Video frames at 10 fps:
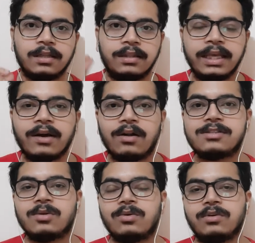they
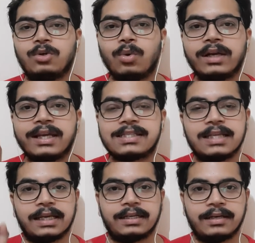also don't get
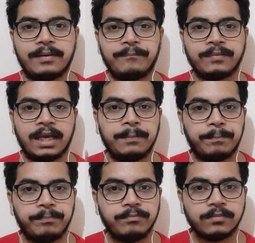selected. And
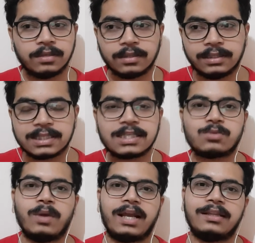this is
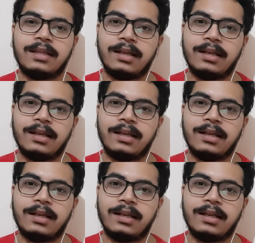where the